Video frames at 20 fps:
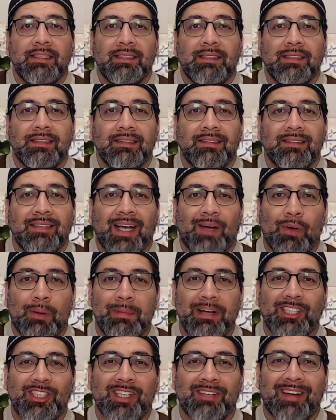I want my
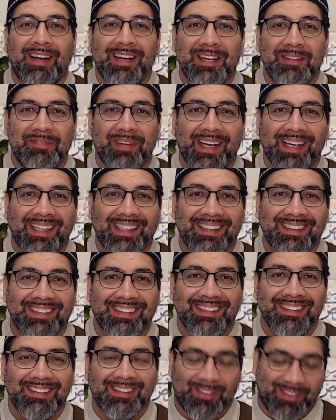Jawani back.
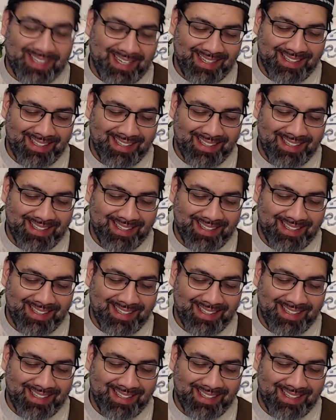Okay.